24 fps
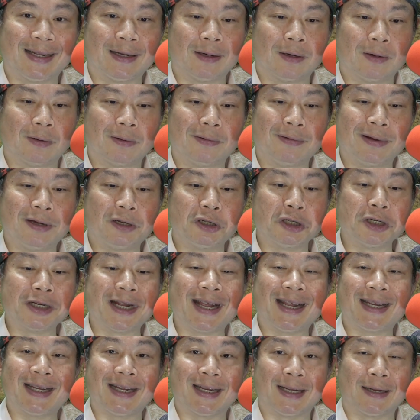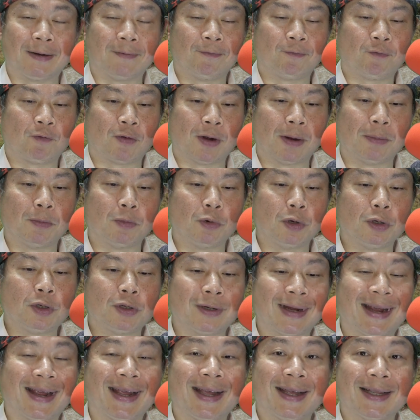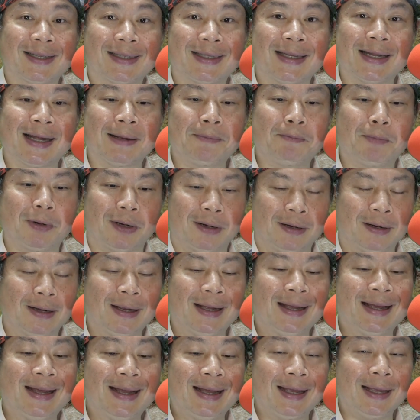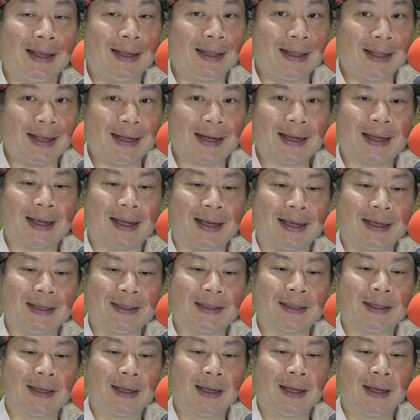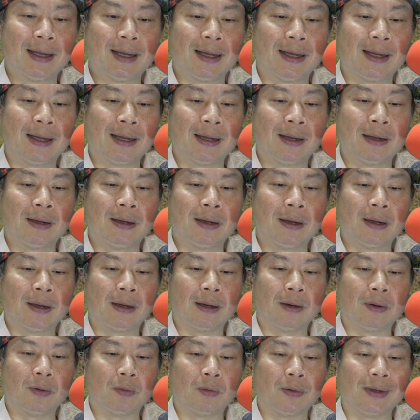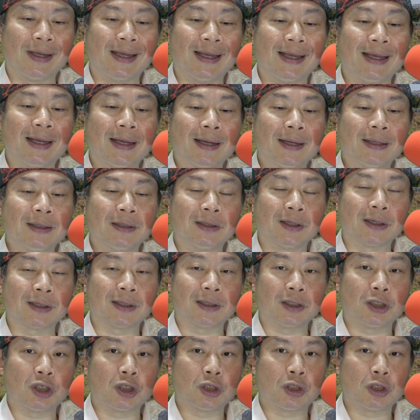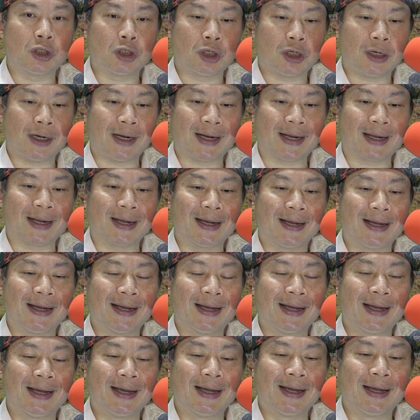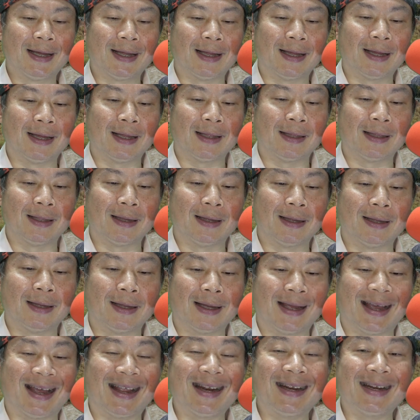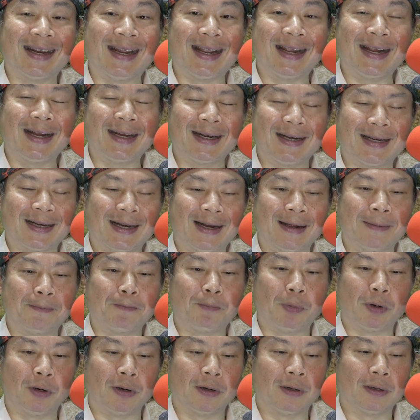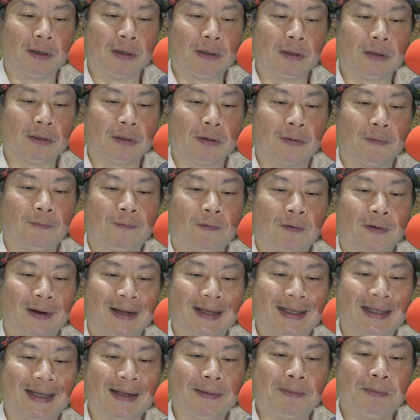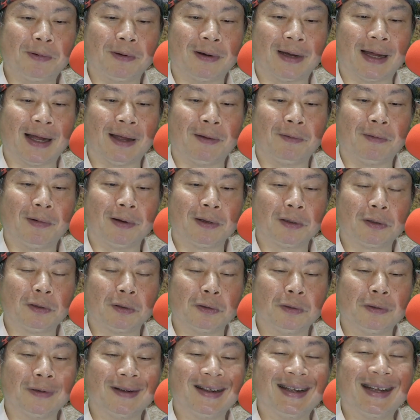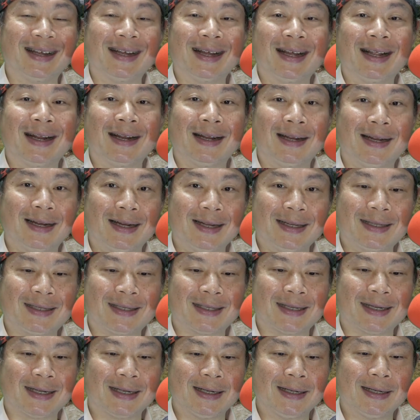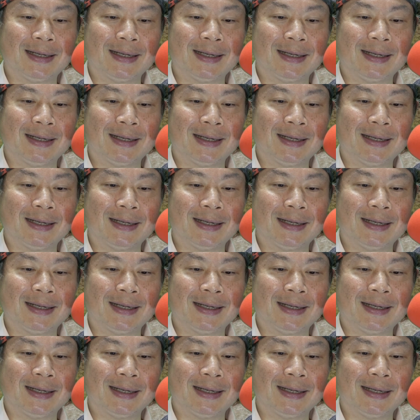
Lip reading: originated from which AS number. In that case, we just check the ending number. So for example, I want to list